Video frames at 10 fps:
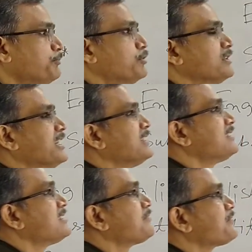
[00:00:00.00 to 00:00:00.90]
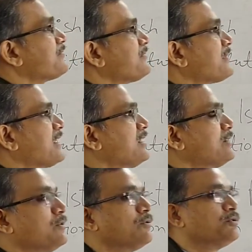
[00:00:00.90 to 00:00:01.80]
hopeful that
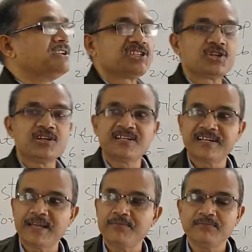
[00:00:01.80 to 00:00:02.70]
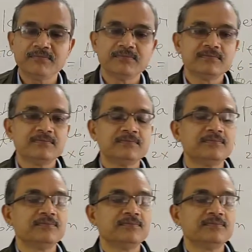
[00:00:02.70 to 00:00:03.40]
within a short time